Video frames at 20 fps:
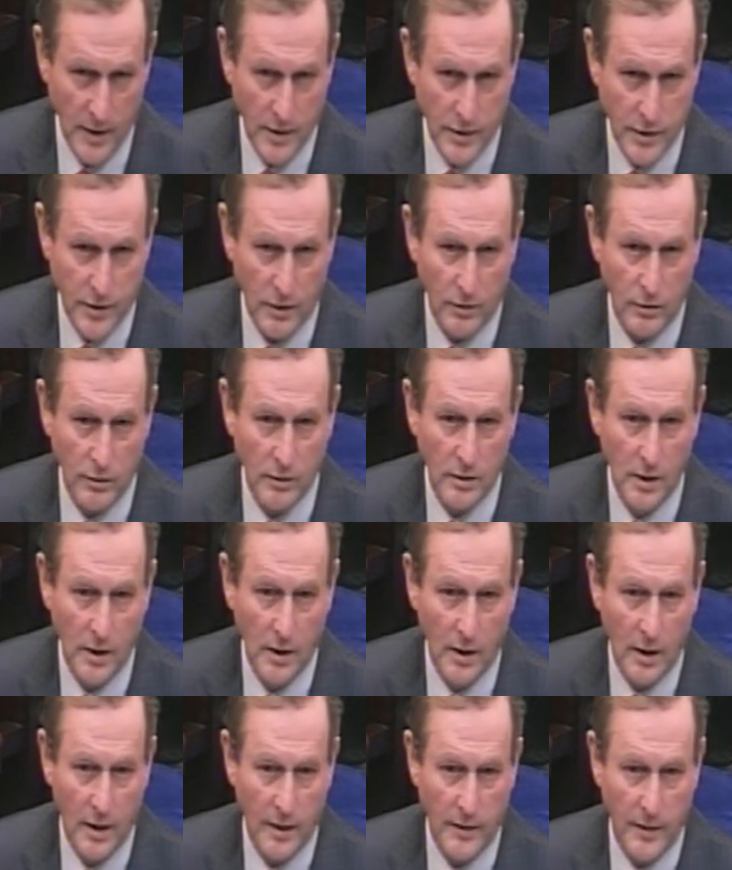So
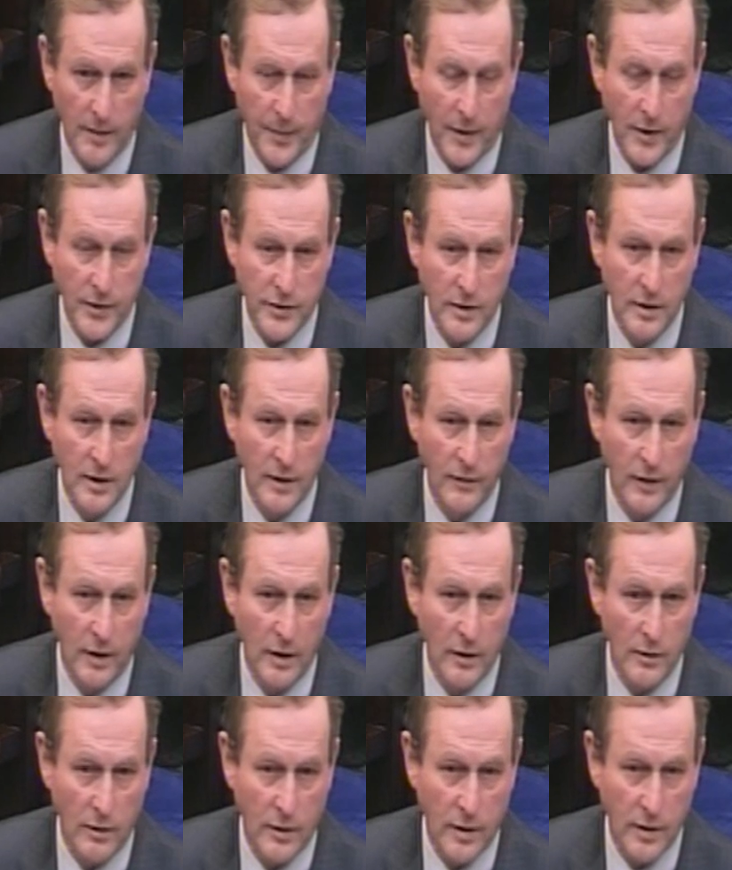uh, the person living
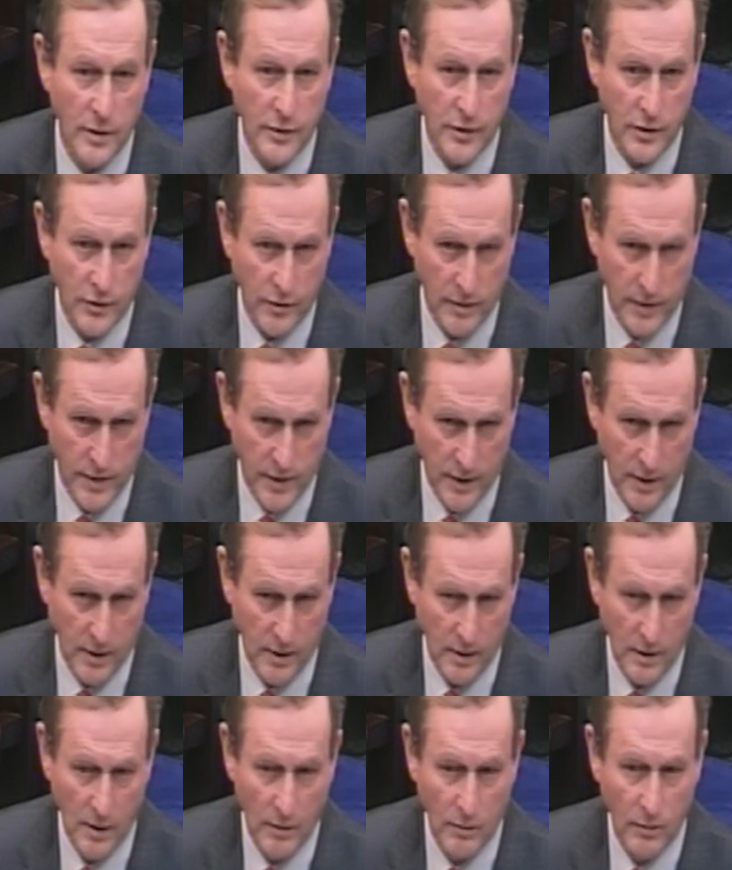in your constituency
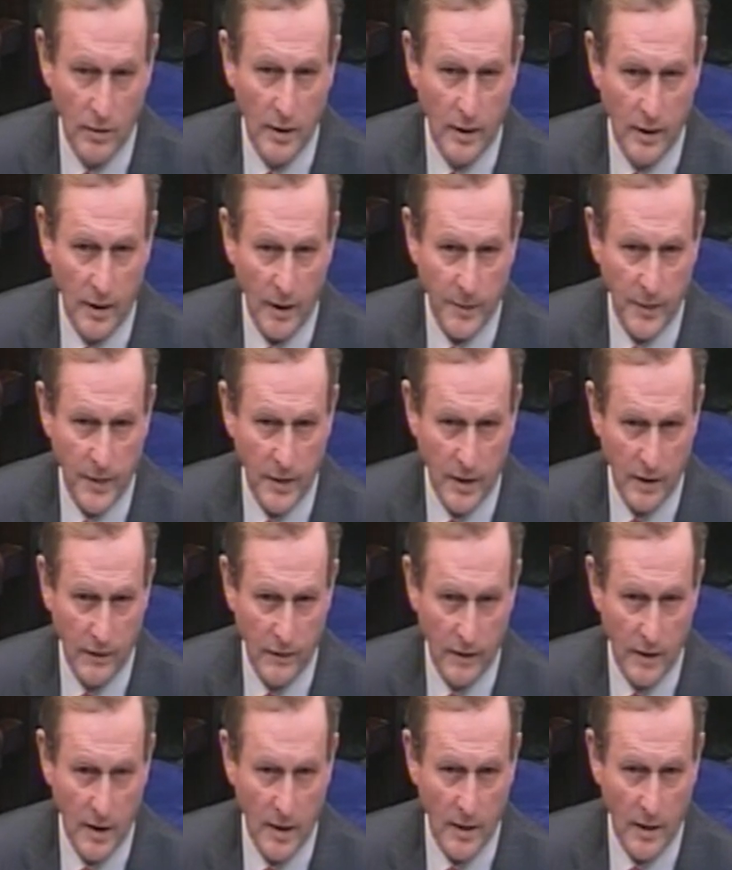will not be
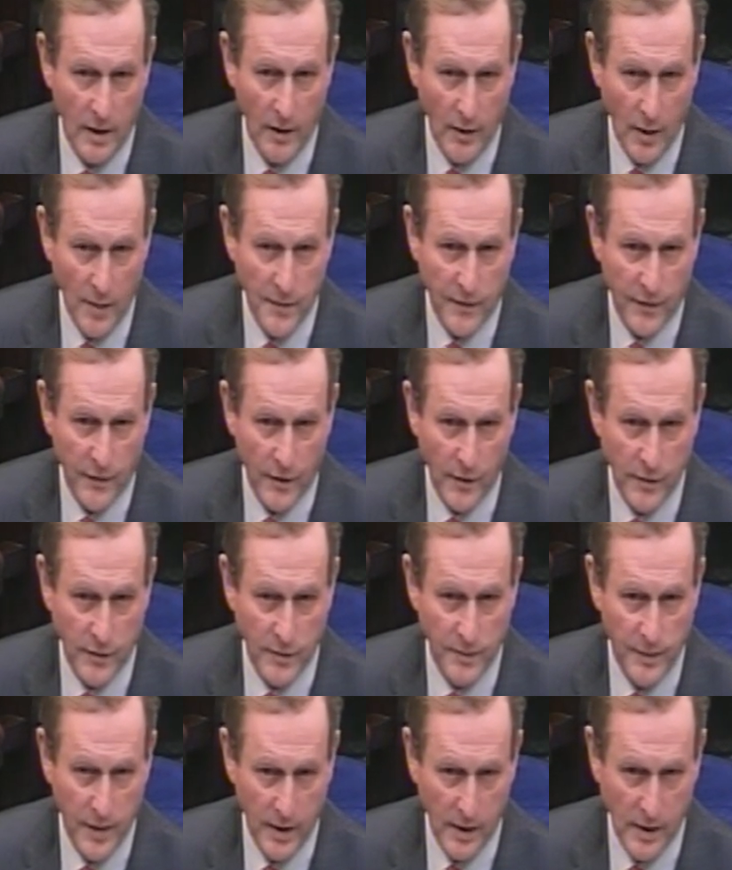given uh, an upfront
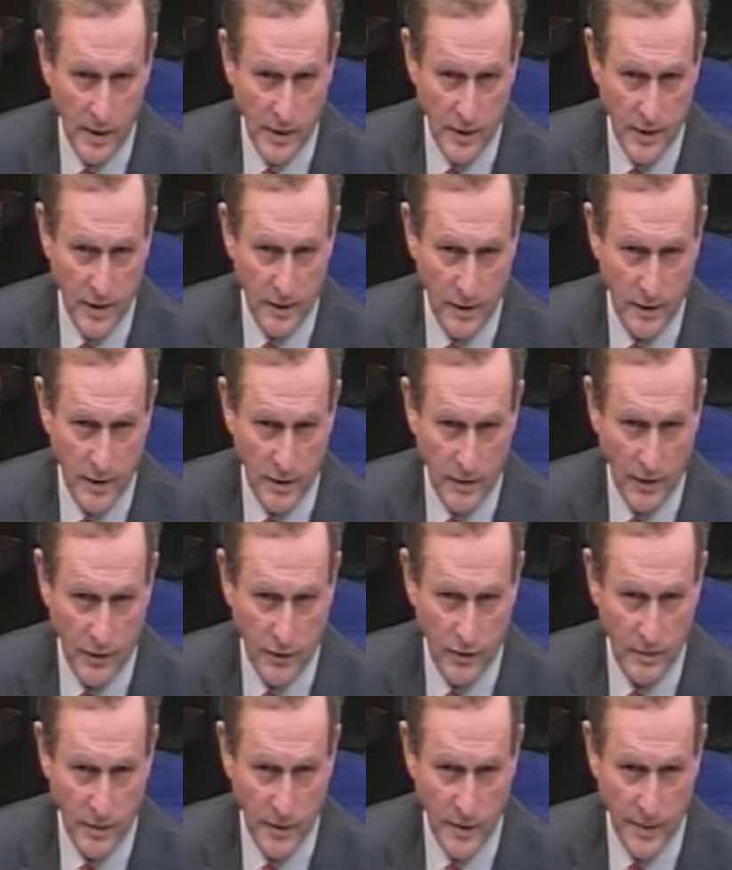bill to say this is
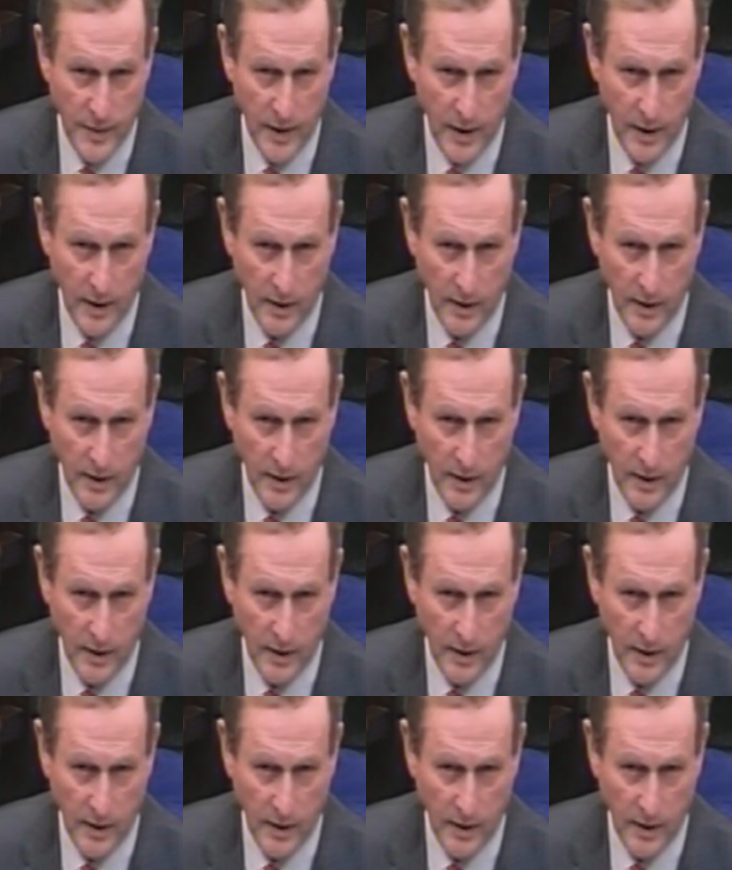what you must pay